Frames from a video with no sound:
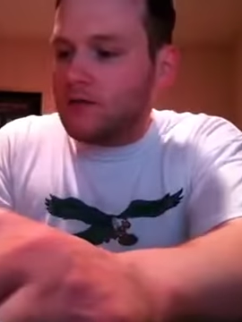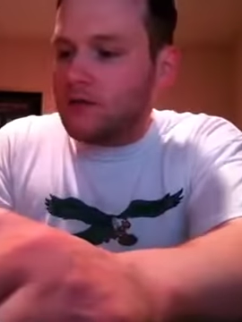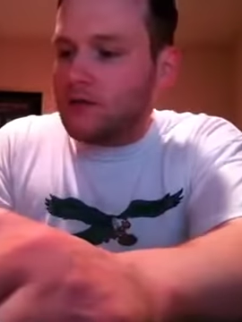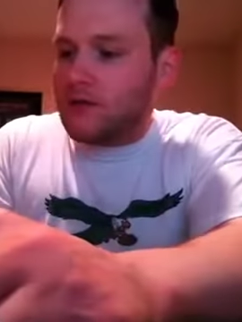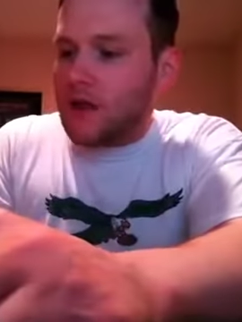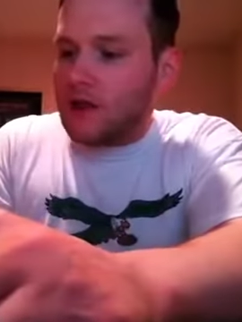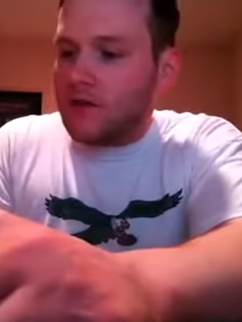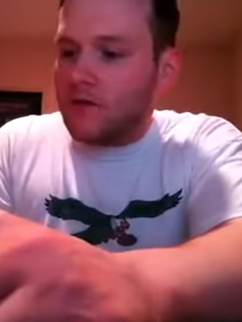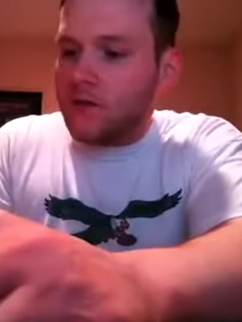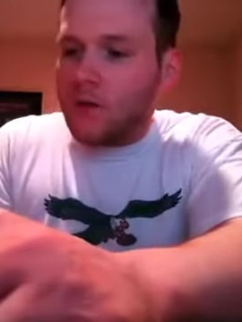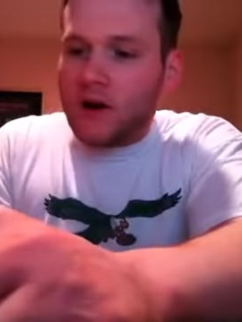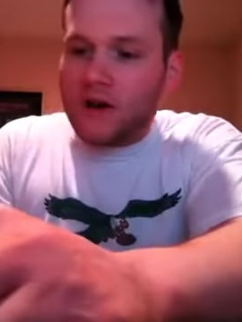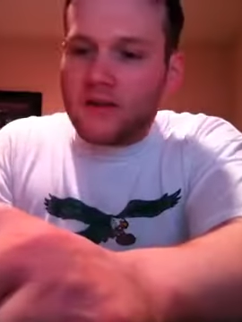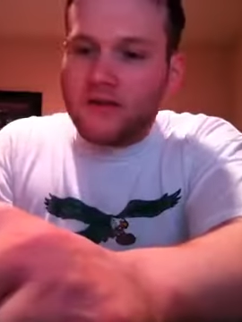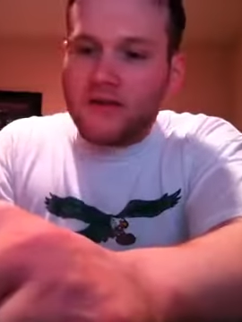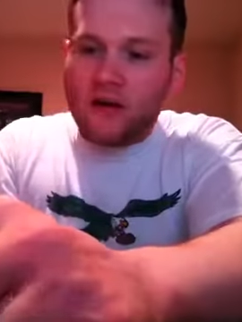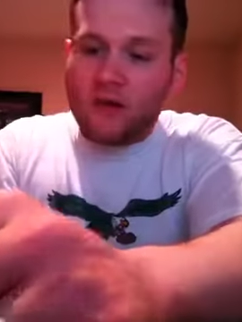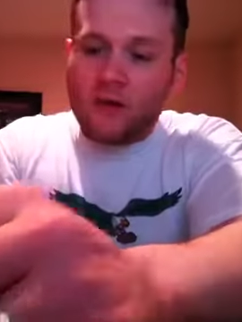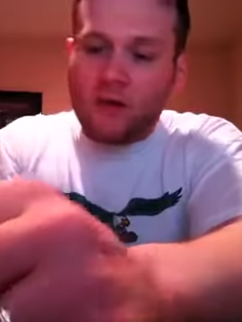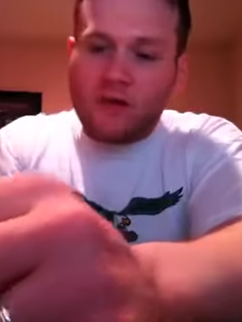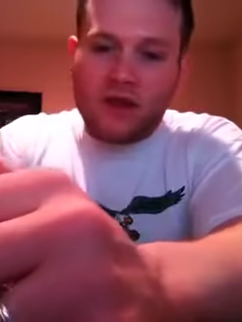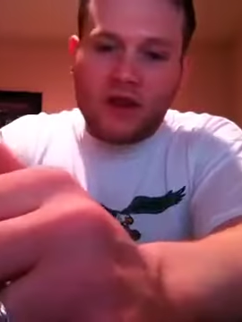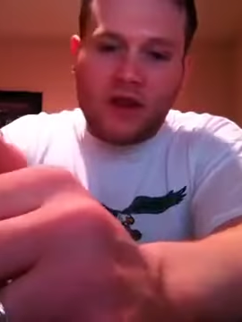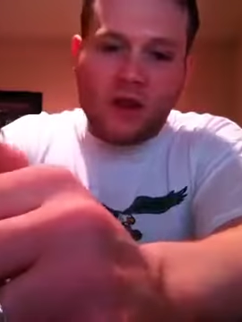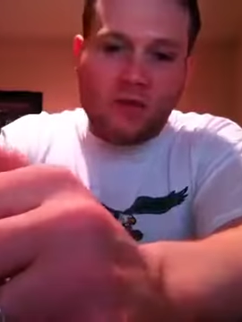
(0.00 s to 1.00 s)
that's why it's
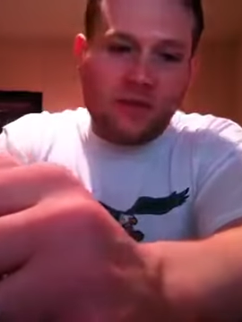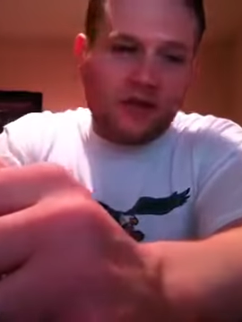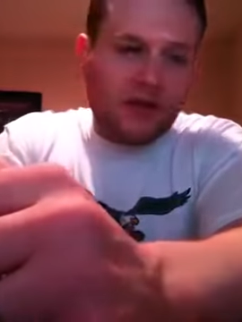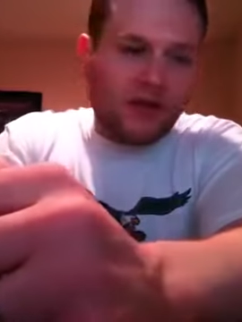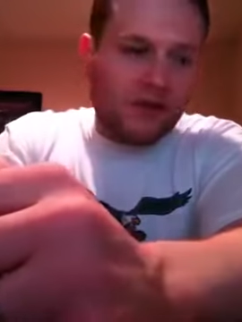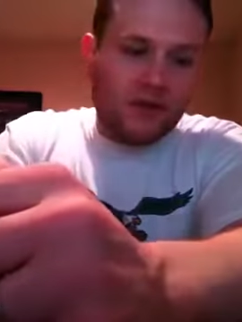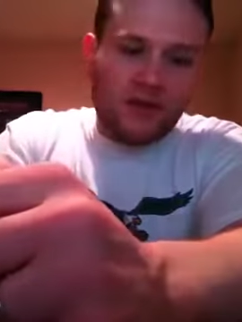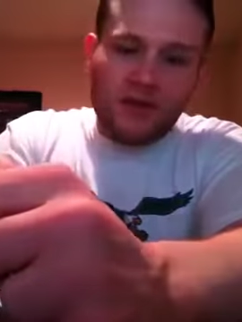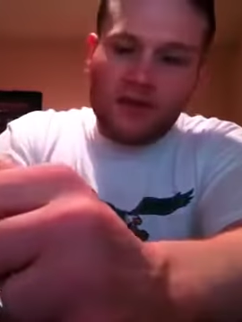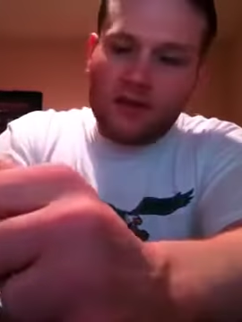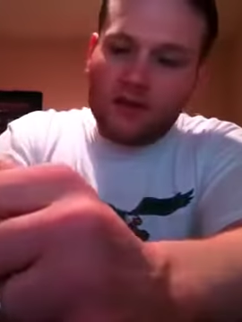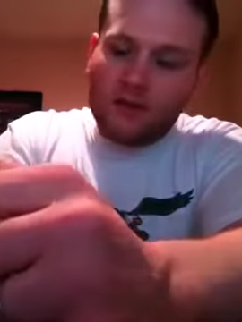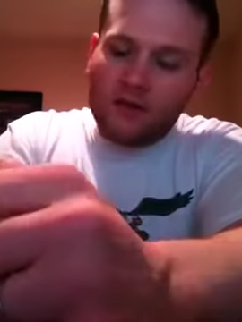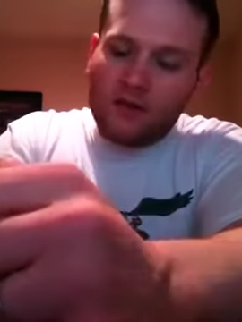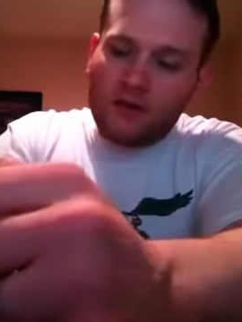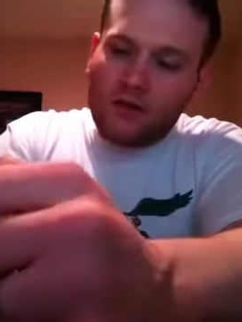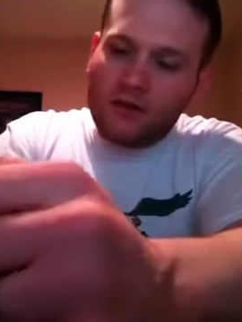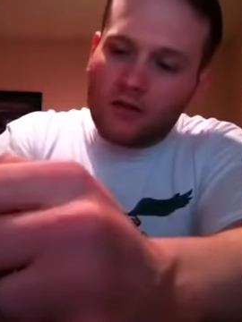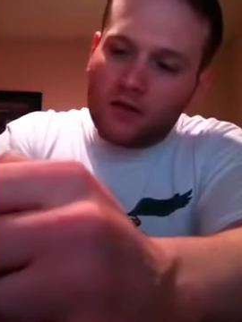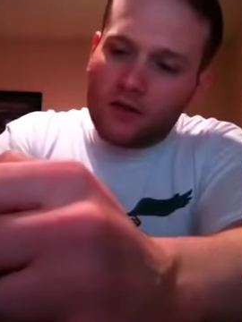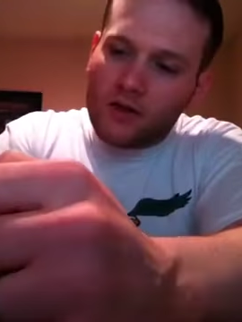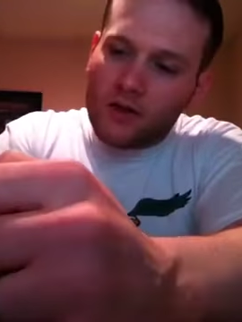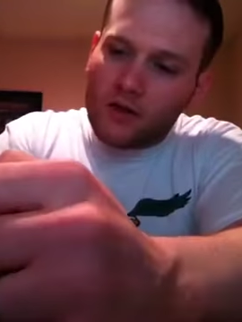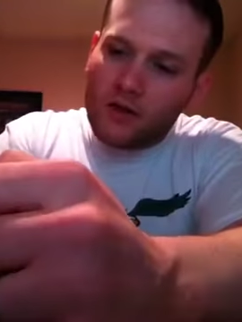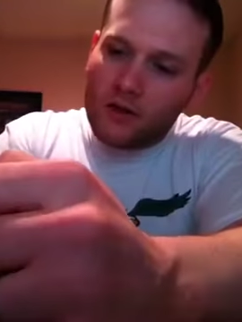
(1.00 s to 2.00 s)
not really that big of a deal
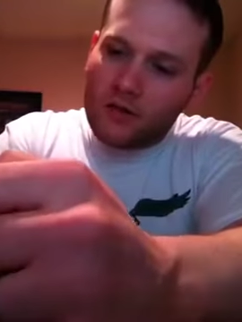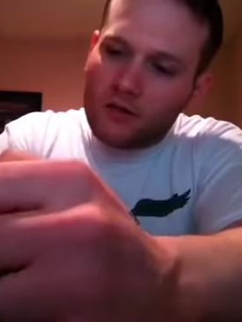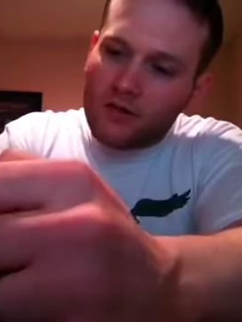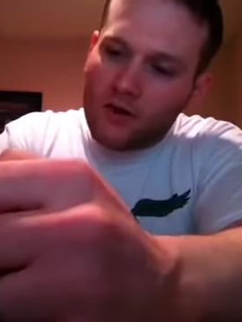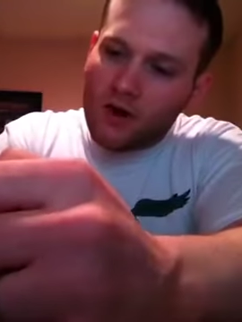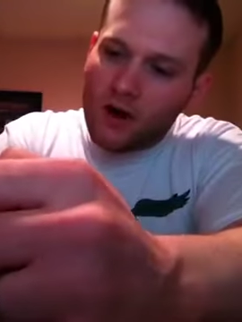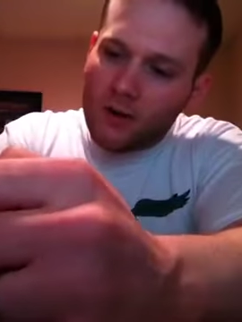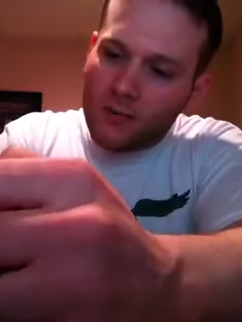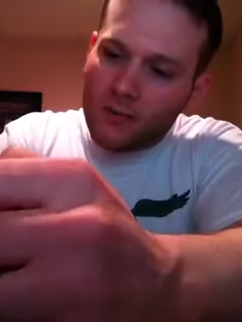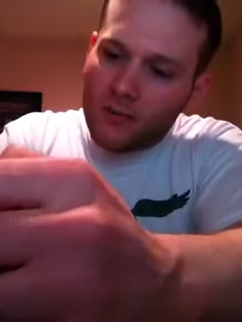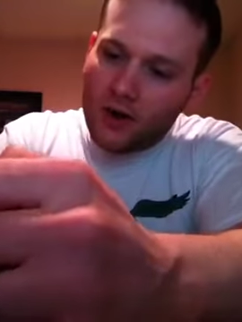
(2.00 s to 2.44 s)
on the Cozart,